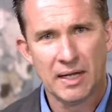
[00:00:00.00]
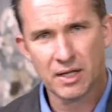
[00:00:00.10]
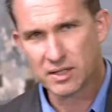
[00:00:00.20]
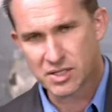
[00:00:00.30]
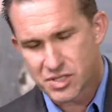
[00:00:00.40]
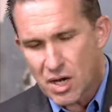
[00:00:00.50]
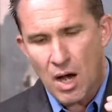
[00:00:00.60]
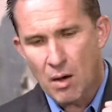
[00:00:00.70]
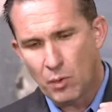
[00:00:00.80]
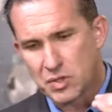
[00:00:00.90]
The,
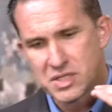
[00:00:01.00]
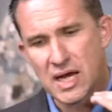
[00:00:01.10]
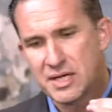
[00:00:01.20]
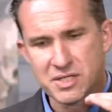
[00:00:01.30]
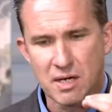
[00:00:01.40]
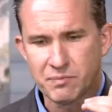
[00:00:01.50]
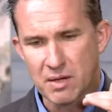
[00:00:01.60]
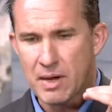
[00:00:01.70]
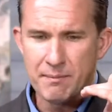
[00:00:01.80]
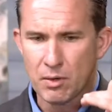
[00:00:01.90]
psalm will say
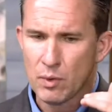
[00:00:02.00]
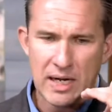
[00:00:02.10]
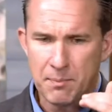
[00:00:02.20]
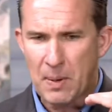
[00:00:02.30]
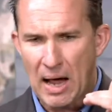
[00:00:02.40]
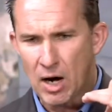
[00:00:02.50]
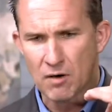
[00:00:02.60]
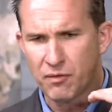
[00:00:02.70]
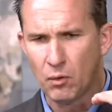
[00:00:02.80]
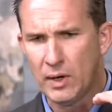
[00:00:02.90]
something maybe really
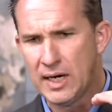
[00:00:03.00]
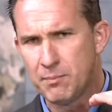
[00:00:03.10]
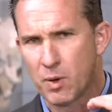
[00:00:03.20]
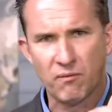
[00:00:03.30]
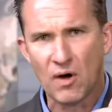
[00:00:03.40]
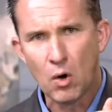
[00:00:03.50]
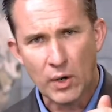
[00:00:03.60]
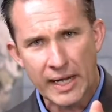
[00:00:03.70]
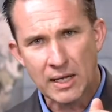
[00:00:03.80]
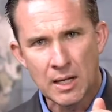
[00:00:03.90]
powerful, really
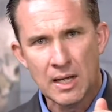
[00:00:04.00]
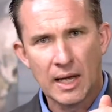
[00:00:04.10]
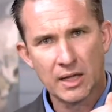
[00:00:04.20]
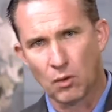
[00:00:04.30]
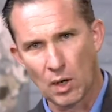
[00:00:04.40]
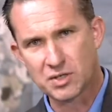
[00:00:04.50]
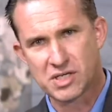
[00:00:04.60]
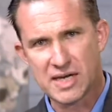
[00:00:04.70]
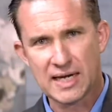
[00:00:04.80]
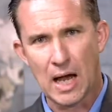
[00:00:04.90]
provoking, and the word
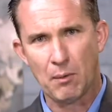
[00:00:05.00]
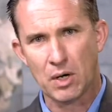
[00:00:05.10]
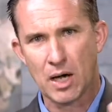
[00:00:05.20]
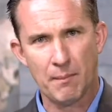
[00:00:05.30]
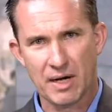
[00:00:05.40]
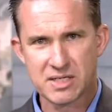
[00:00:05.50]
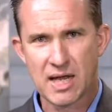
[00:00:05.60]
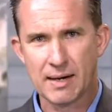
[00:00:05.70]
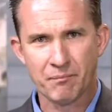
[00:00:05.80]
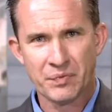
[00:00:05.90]
Selah will come. And it's
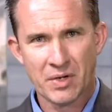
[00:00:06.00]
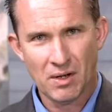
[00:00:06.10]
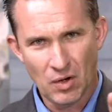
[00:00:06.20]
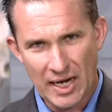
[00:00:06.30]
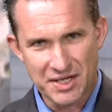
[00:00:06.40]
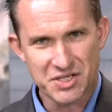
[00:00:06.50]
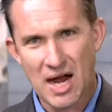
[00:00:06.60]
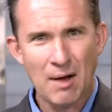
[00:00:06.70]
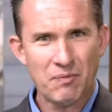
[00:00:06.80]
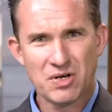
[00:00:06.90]
like, okay,
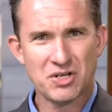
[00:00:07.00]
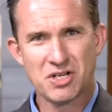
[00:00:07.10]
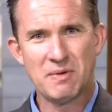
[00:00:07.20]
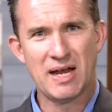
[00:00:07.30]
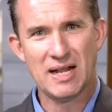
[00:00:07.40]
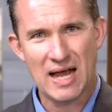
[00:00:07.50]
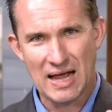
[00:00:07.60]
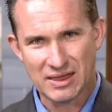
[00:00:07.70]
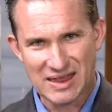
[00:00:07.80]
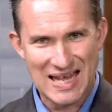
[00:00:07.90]
stop for just a minute
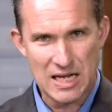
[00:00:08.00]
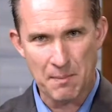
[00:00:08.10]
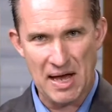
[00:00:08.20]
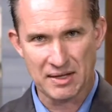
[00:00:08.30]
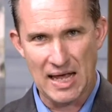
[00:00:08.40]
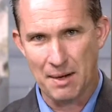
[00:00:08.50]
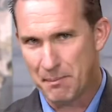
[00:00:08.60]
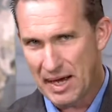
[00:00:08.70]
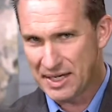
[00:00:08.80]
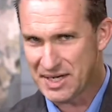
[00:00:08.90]
and think about that.
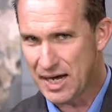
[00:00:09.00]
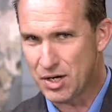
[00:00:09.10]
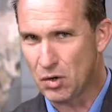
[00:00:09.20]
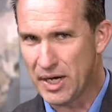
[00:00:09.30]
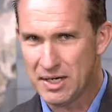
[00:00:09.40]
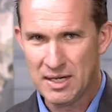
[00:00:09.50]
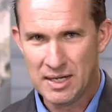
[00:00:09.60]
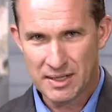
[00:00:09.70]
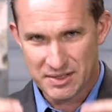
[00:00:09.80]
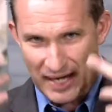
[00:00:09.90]
Meditate on it,
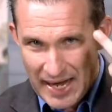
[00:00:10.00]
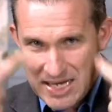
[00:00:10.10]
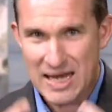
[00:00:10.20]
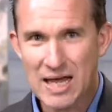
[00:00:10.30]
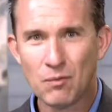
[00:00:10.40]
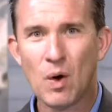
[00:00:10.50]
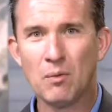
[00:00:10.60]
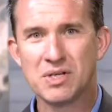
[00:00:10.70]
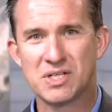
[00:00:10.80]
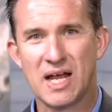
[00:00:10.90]
take in what
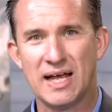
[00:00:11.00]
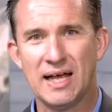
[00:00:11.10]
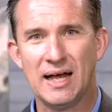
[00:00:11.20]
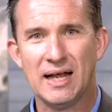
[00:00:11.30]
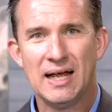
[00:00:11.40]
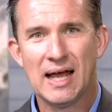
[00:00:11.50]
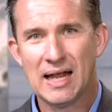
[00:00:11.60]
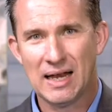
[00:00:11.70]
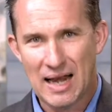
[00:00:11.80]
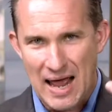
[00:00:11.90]
was said,
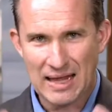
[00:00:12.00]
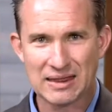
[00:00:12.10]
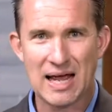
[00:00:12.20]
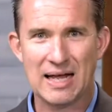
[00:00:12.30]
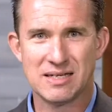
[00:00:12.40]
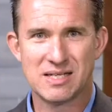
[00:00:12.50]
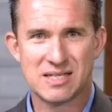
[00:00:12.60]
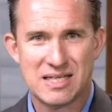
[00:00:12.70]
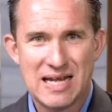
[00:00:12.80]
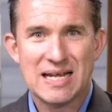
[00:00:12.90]
and let that
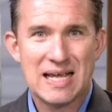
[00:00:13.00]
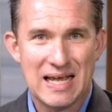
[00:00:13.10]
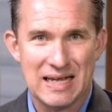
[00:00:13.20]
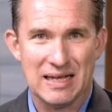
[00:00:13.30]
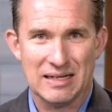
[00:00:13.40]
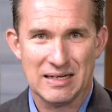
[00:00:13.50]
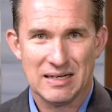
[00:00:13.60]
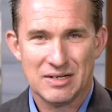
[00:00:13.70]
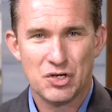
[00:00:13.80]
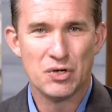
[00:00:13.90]
sink in
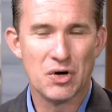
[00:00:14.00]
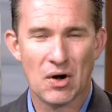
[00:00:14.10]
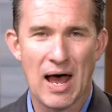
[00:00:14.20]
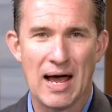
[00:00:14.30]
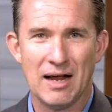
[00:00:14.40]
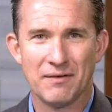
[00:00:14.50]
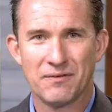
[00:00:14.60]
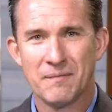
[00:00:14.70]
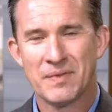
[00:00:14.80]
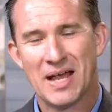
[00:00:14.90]
to your
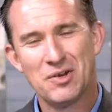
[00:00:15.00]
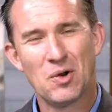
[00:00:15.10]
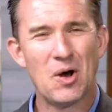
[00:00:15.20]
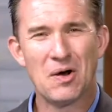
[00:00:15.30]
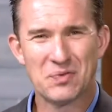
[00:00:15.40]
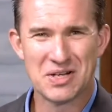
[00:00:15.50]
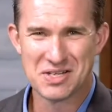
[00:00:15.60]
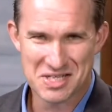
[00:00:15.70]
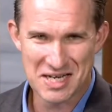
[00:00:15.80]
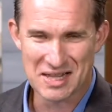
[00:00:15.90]
life. And you'll often
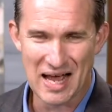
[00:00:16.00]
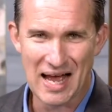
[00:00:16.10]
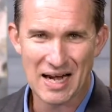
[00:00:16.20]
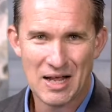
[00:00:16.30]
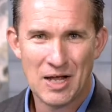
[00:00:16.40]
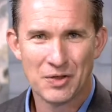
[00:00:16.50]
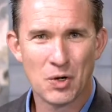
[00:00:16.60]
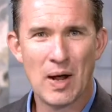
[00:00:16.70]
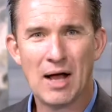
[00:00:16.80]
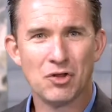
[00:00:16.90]
see that
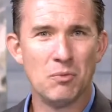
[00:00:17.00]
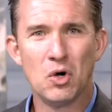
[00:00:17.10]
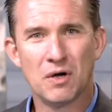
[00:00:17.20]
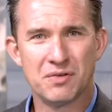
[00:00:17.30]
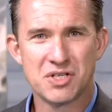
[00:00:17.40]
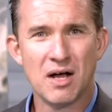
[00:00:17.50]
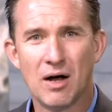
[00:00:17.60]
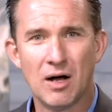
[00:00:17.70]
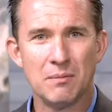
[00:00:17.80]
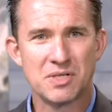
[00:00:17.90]
throughout the book of
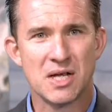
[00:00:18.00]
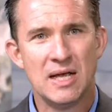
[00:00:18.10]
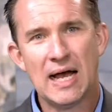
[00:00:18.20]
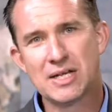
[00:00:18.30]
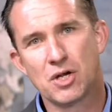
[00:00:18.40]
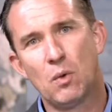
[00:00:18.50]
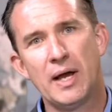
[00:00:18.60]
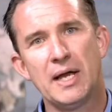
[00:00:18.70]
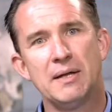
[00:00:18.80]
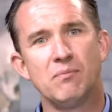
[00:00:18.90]
Psalms as a
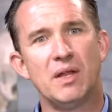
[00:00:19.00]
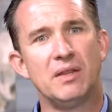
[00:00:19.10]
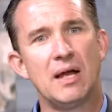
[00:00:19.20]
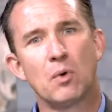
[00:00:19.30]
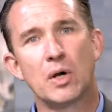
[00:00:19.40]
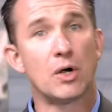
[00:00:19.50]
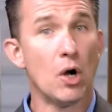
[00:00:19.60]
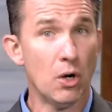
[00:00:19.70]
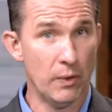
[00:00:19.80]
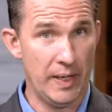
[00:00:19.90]
way that they were
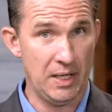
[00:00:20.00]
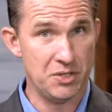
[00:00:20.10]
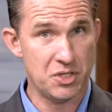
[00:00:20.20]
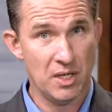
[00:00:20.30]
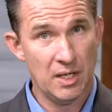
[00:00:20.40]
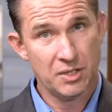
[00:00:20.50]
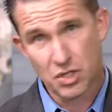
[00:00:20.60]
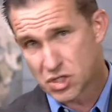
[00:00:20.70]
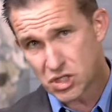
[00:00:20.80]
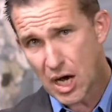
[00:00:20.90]
encouraged
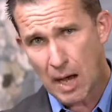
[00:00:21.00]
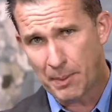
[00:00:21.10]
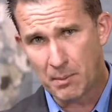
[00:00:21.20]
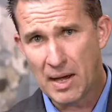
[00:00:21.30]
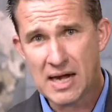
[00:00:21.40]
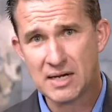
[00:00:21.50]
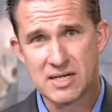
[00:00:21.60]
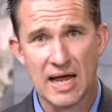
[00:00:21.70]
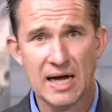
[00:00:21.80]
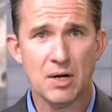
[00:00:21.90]
to stop and
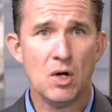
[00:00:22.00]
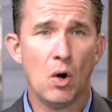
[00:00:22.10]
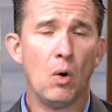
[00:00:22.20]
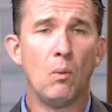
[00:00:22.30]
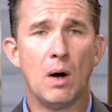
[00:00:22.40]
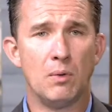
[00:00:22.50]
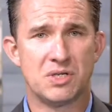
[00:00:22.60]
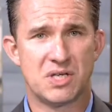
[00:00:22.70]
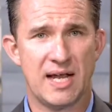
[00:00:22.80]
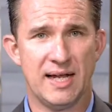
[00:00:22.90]
meditate on what
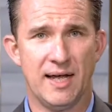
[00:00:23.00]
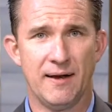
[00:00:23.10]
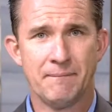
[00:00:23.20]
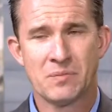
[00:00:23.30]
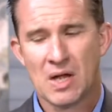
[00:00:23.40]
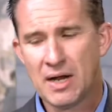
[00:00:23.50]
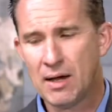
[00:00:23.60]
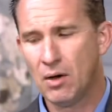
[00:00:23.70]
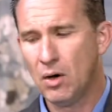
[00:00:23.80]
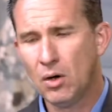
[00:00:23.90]
was said.
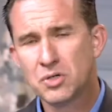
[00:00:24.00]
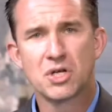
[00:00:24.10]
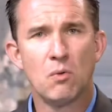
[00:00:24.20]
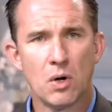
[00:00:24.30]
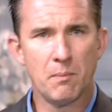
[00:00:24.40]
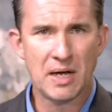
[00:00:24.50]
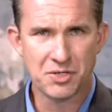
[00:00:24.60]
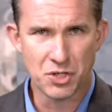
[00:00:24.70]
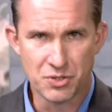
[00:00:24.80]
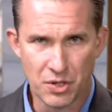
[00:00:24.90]
Now, I also want to
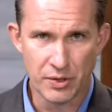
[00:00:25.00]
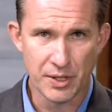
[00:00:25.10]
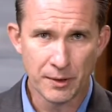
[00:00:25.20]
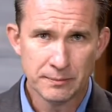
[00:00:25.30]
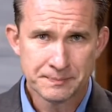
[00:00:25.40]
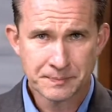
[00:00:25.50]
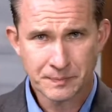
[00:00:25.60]
mention to you